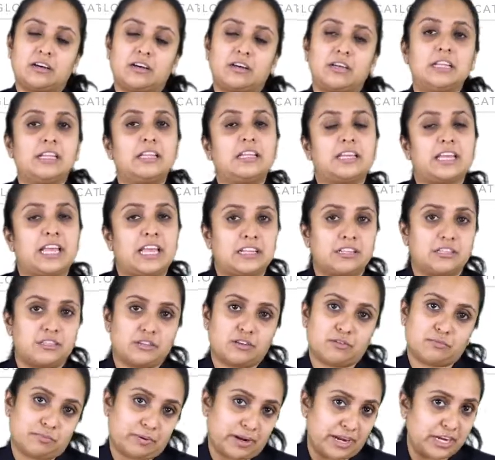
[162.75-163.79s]
In the cases
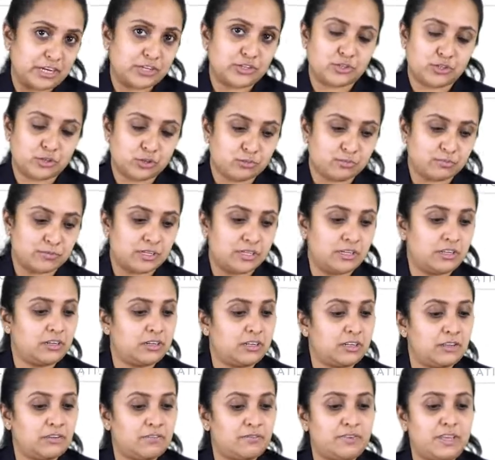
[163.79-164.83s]
of brain tumor,
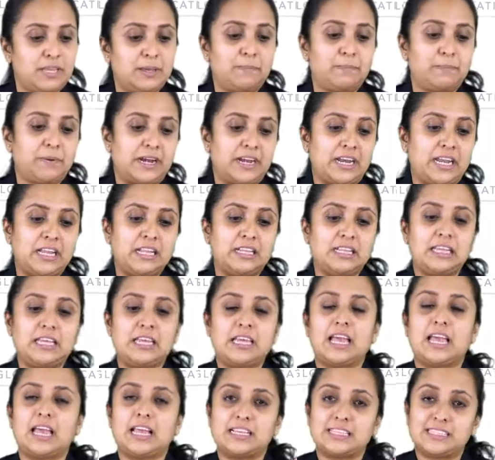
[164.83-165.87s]
we predict the
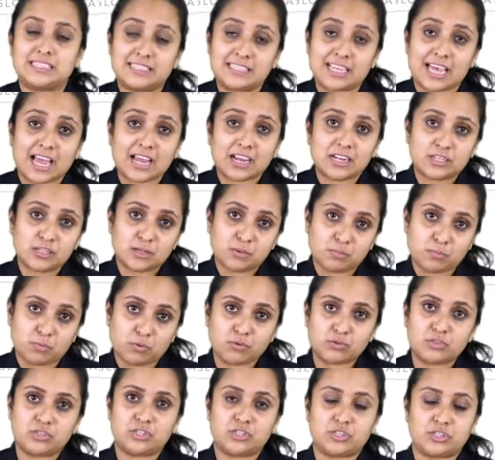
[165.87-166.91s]
exact
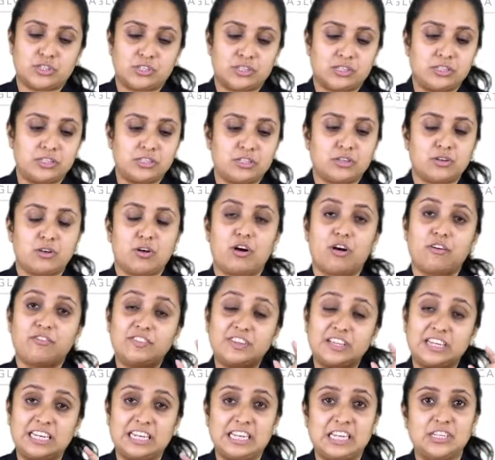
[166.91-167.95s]
positions of
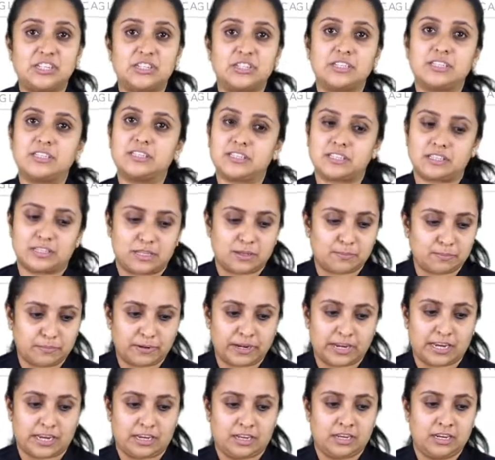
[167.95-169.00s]
the lesions in the
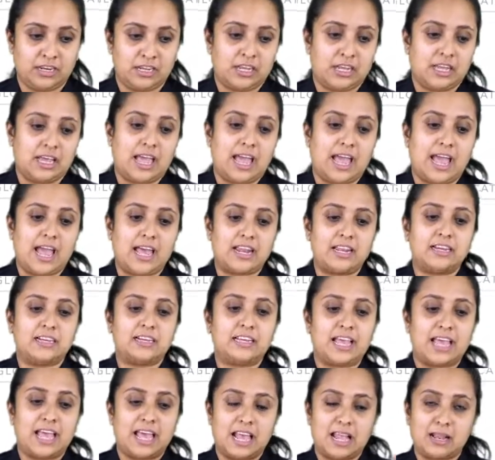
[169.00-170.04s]
brain and it
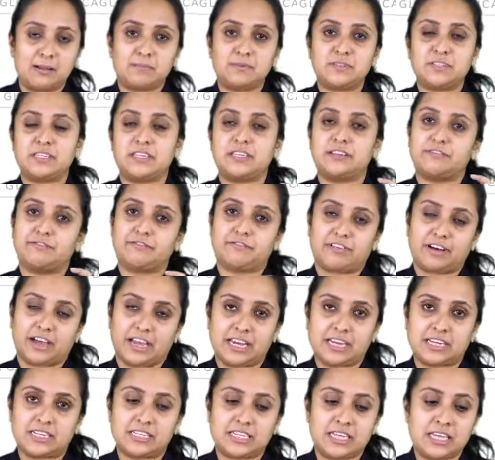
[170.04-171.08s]
helps in
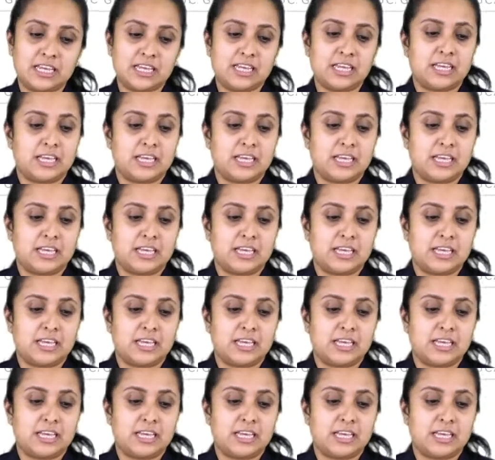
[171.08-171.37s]
finding